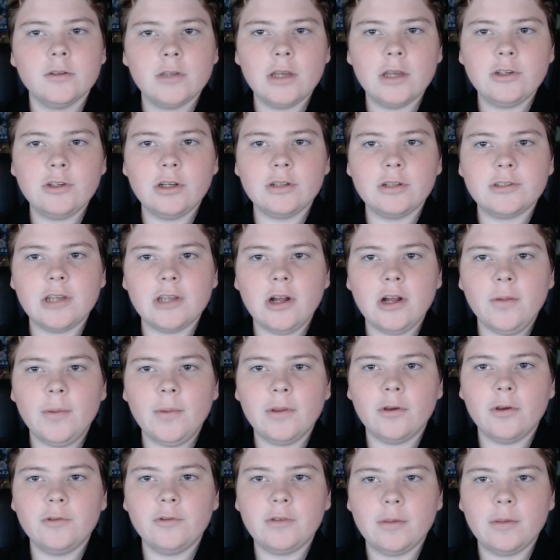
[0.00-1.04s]
So as you can tell
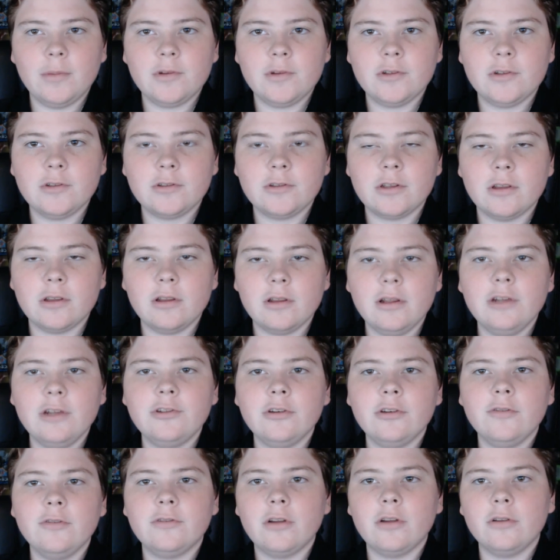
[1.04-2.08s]
by those images, the
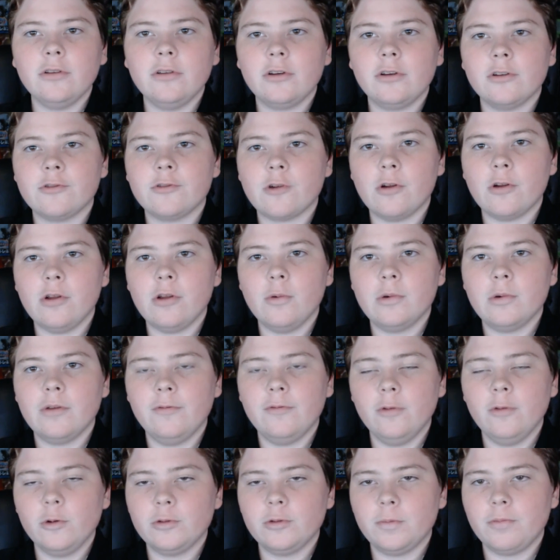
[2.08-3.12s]
Legend of Zelda controller
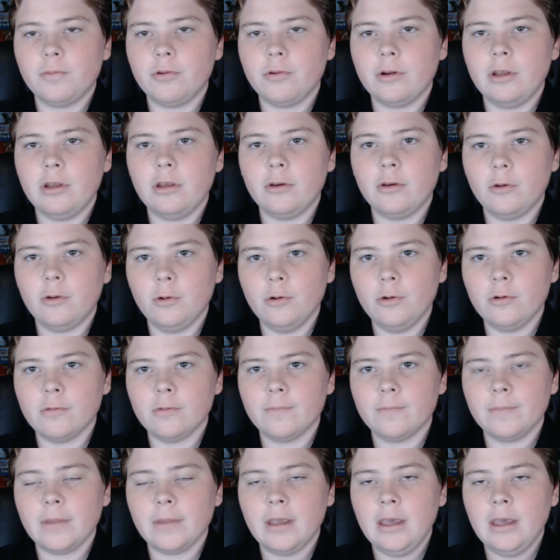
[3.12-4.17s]
would have looked pretty
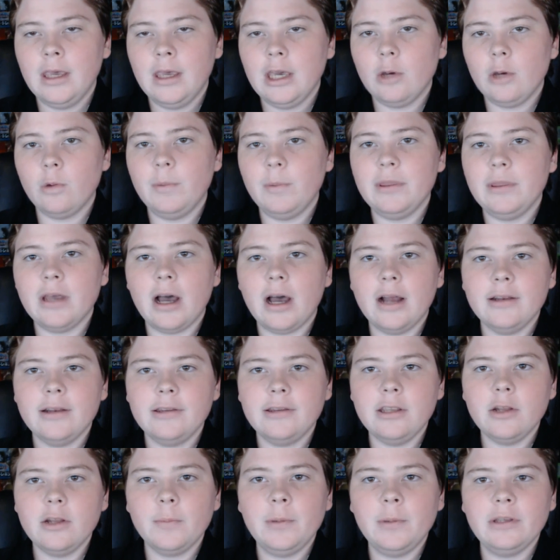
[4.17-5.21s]
cool. It would have been the
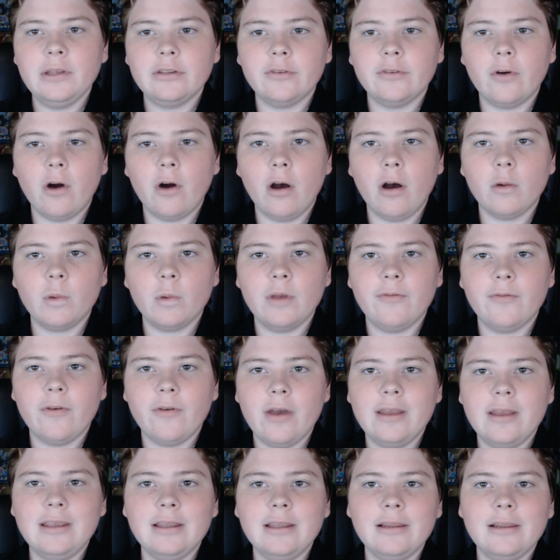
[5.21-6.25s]
ideal piece of hardware
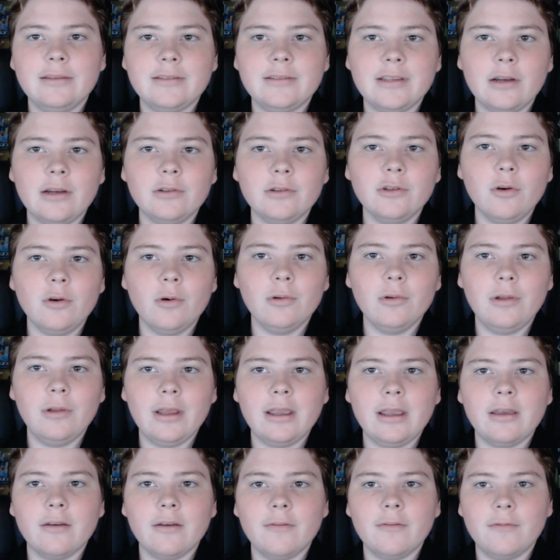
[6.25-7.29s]
for any Zelda or
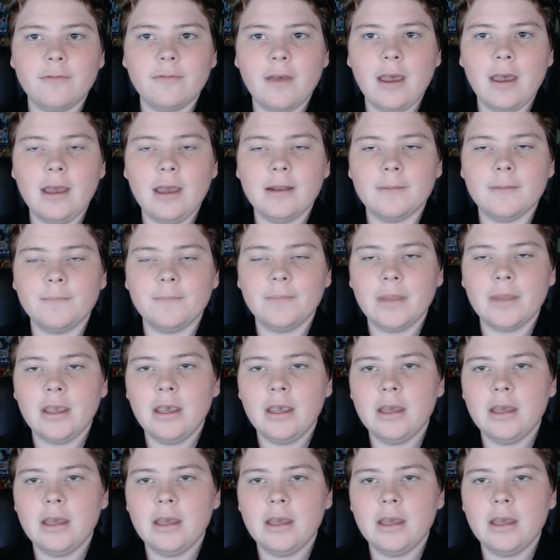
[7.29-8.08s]
Link fan.